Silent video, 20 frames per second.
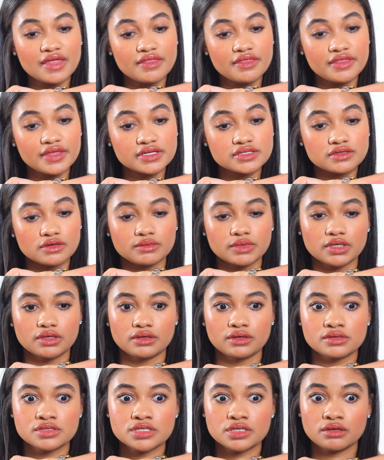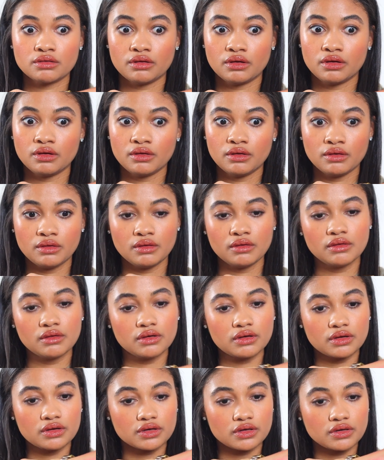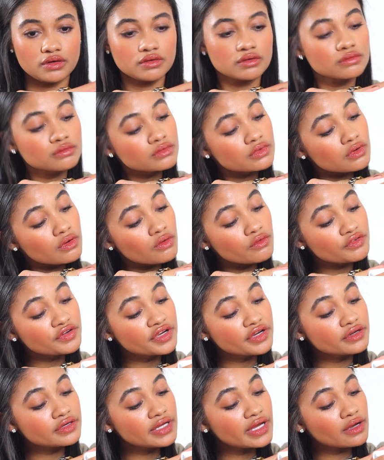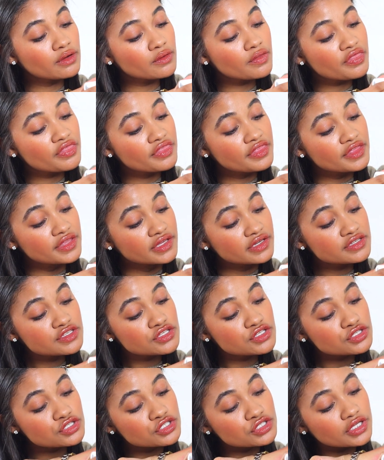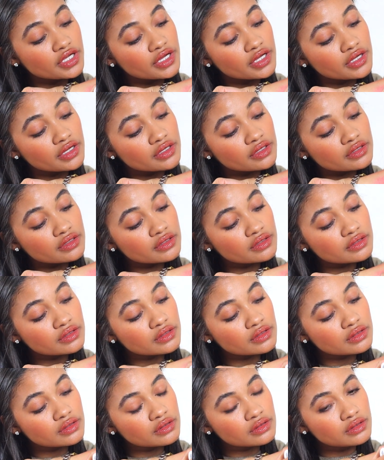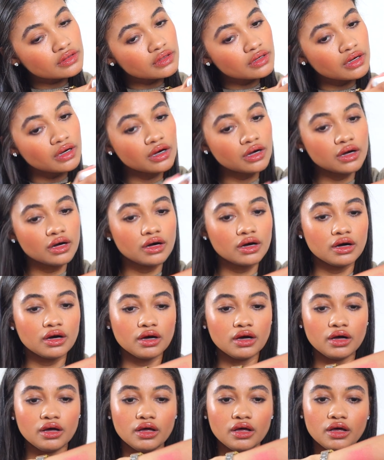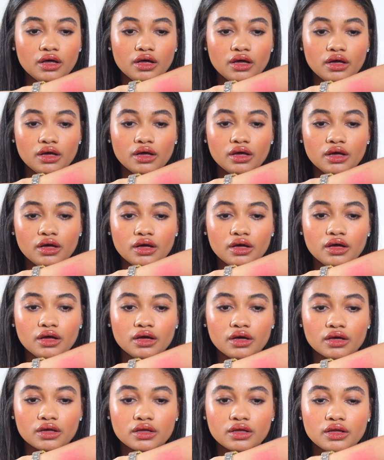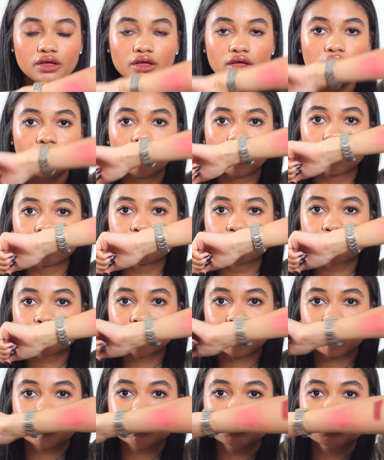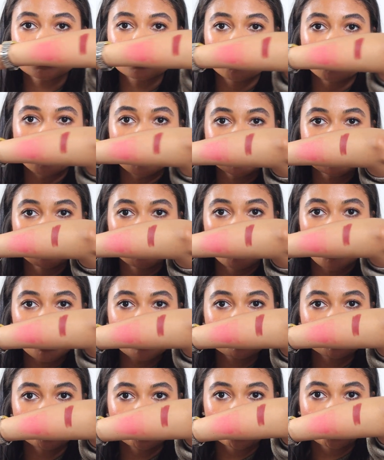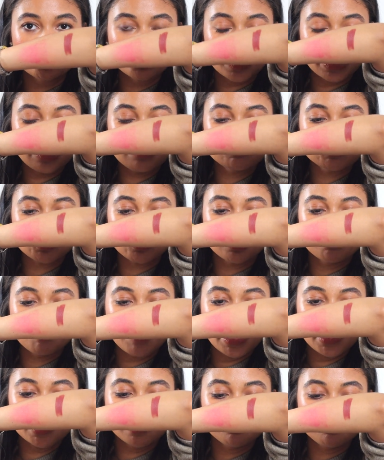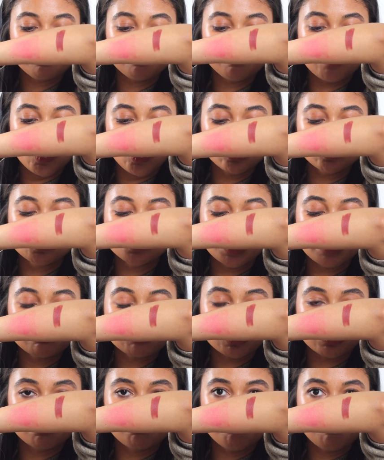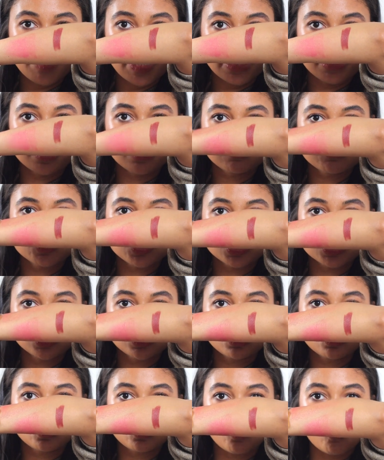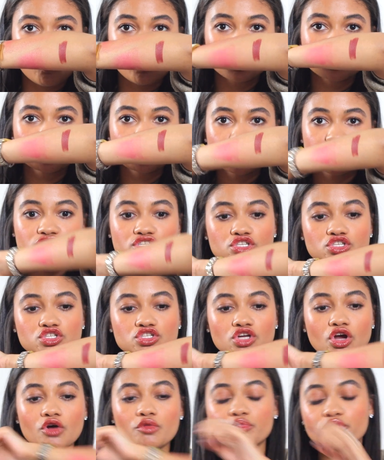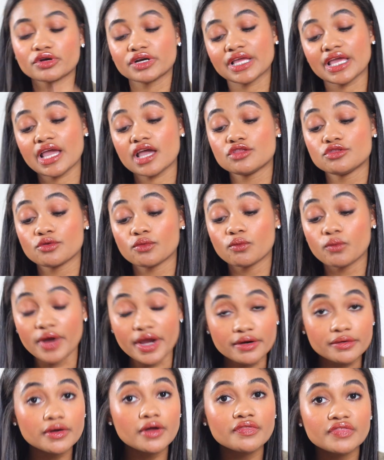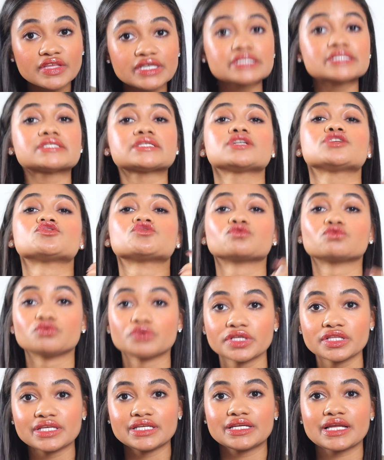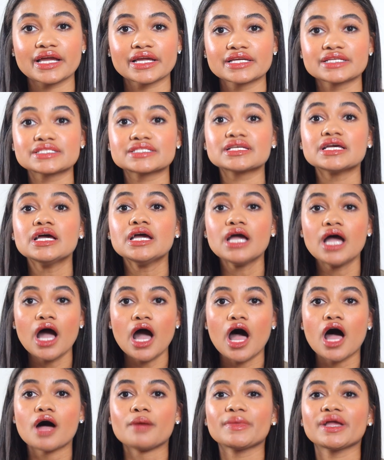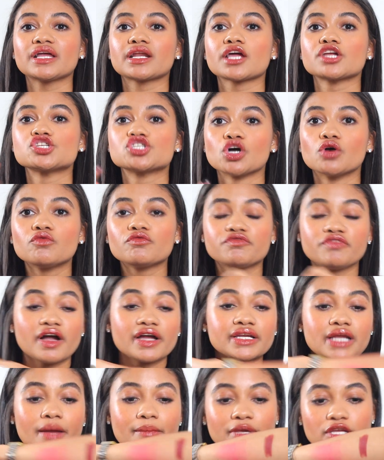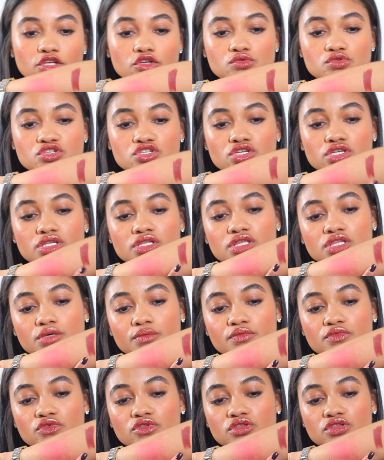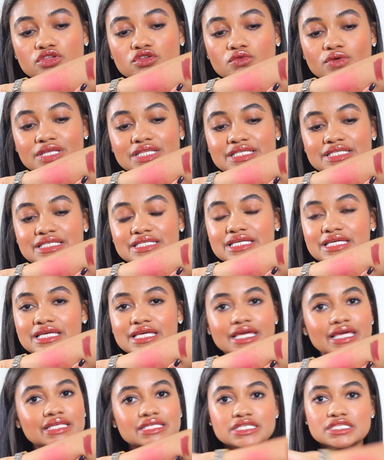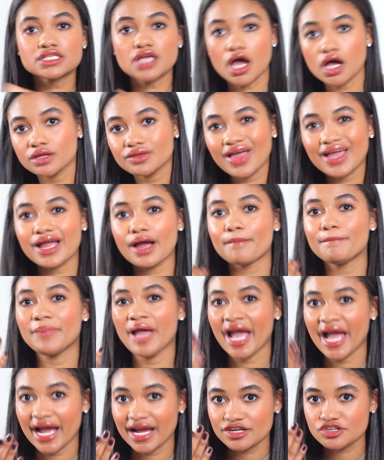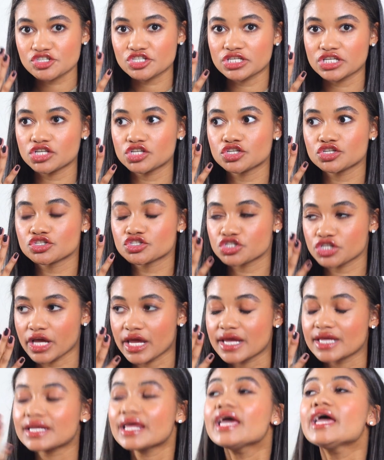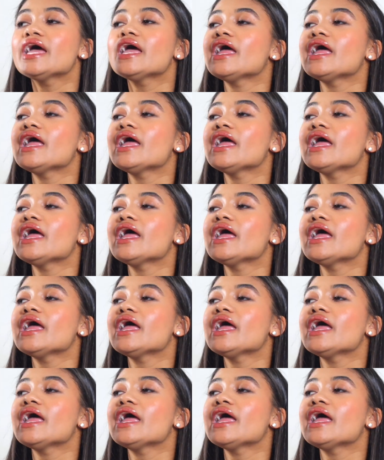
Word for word: And this, oh my gosh. Girl, I'll go over here now. This shade. Ugh. Just what winter dreams are made of, fall dreams are made of. Just gorgeous, so pretty, and the wear on this is really nice. Um, and I don't find, I mean, you, the, you can see it's not like a patchy shade.